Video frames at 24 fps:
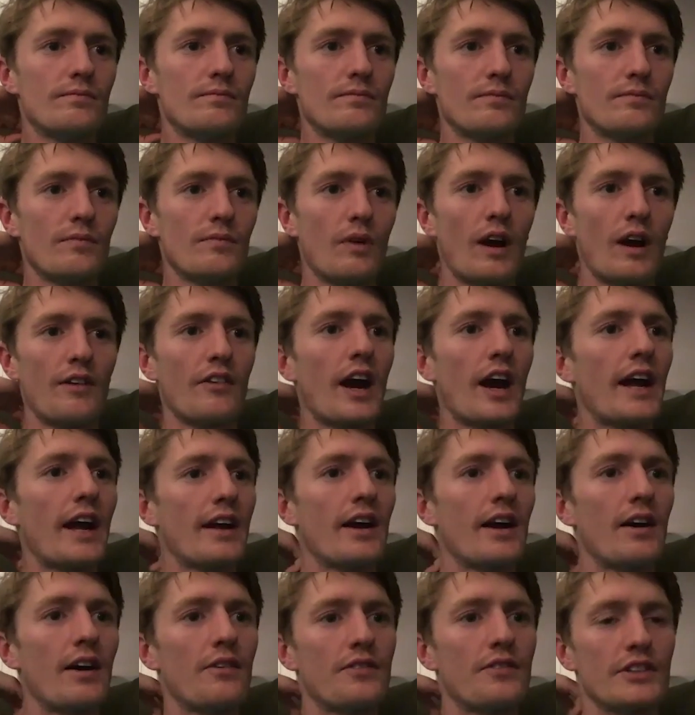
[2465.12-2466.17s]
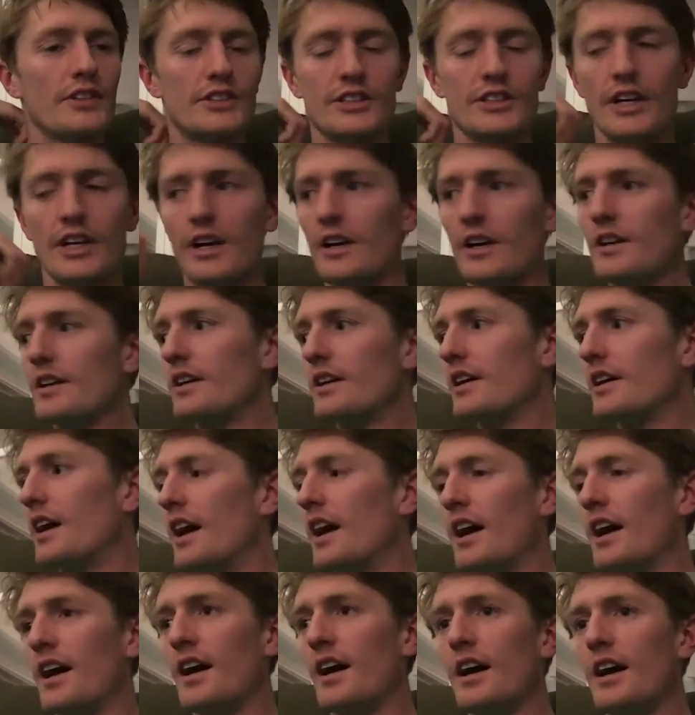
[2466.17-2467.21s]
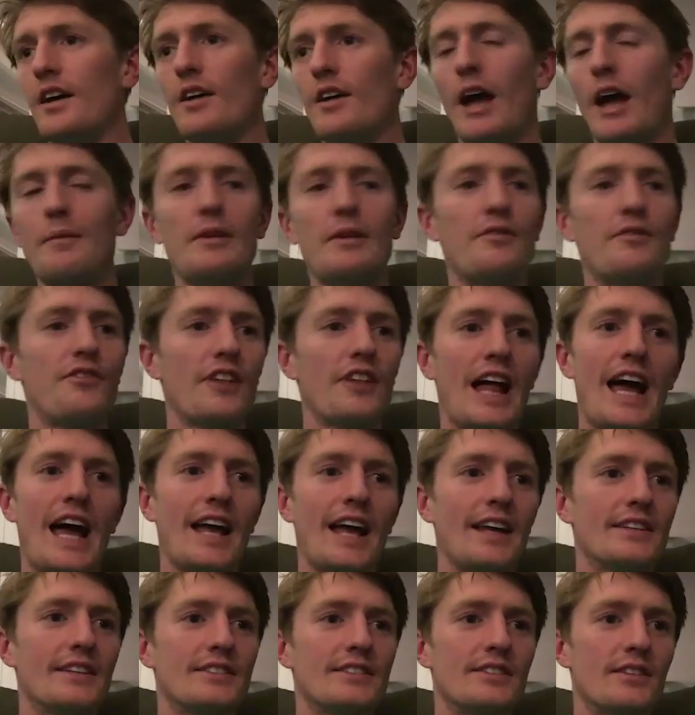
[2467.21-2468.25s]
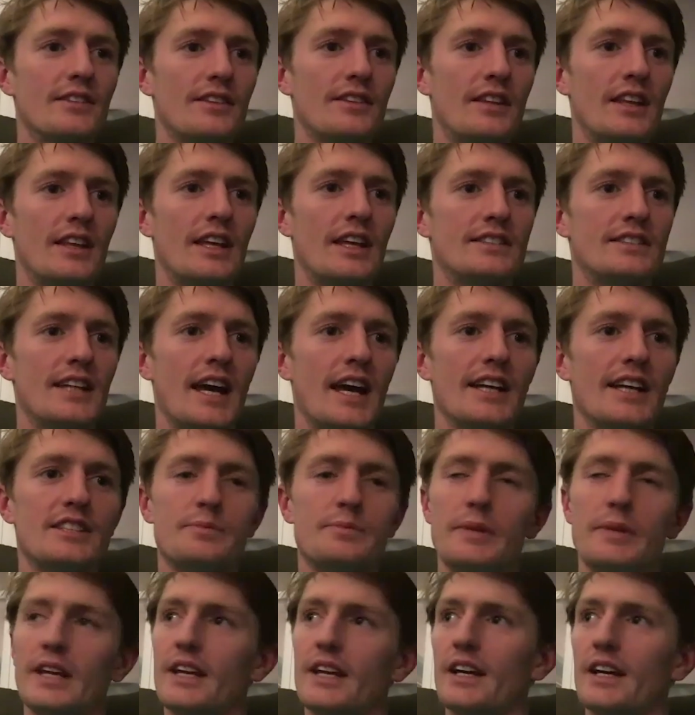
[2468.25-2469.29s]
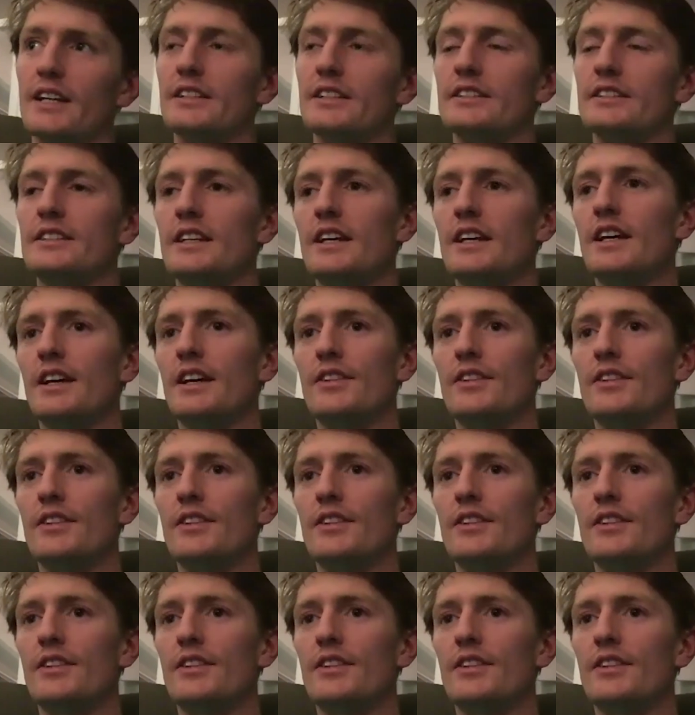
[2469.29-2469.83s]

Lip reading: wherever I go for sure. I mean, Flag is nice because